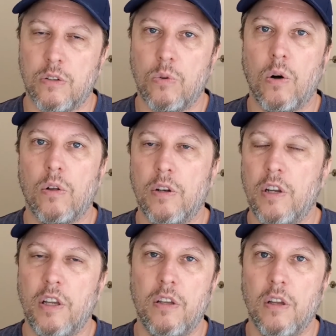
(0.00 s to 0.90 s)

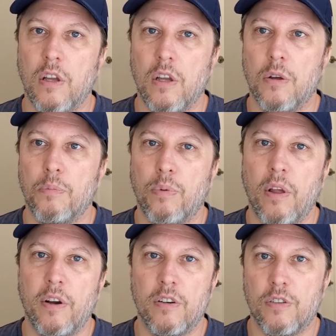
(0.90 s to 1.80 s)
Quality
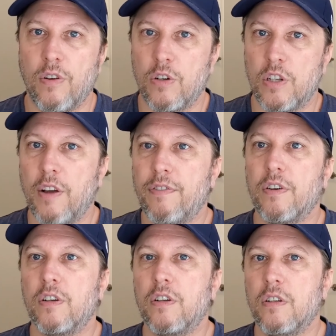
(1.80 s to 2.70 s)
player as far as
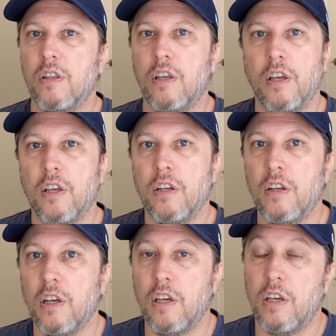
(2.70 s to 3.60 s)
effort, and
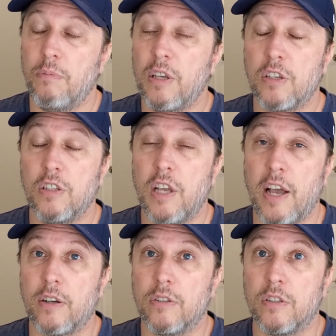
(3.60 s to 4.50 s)
he makes good
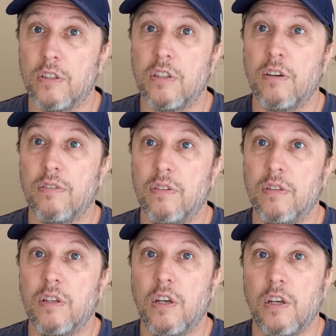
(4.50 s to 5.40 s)
tackles and stuff.
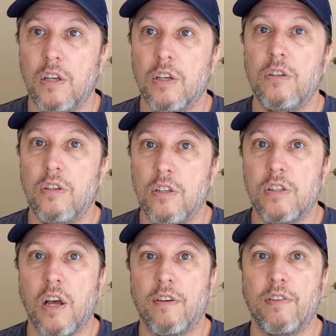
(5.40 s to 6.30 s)
And he's
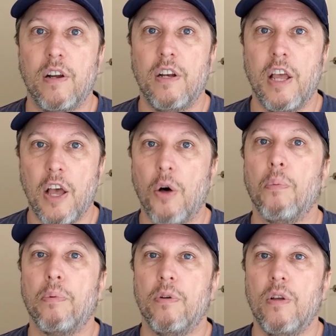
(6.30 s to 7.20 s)
not afraid to
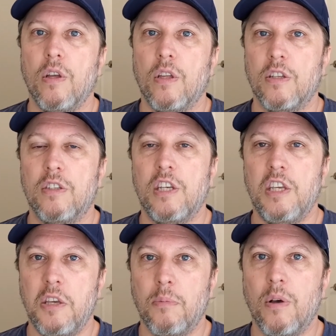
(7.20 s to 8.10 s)
help the
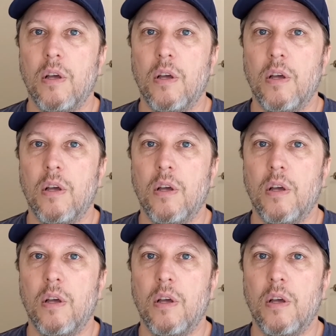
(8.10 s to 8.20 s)
team